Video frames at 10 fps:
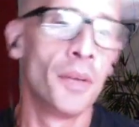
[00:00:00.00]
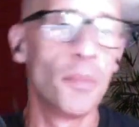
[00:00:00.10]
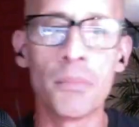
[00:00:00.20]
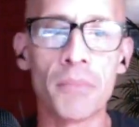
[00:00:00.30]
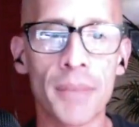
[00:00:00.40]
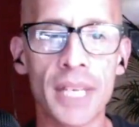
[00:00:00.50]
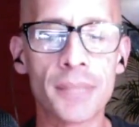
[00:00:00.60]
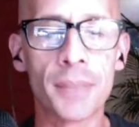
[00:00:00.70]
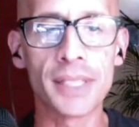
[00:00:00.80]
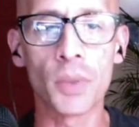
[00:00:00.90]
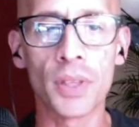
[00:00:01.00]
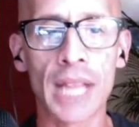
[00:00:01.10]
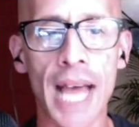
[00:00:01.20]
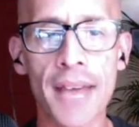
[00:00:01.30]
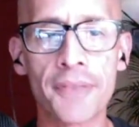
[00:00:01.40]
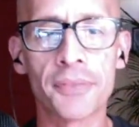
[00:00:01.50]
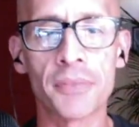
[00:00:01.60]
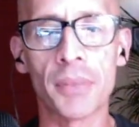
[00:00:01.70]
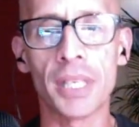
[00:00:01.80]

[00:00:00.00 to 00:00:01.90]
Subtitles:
maybe he's busy with life. Maybe